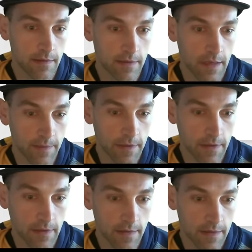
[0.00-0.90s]
Then I'm going
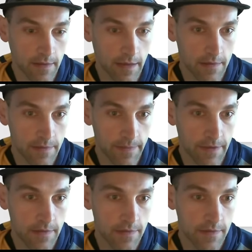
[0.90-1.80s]
to cut the counter
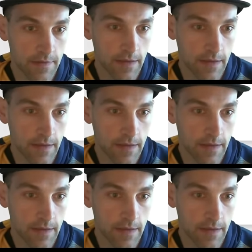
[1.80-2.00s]
spells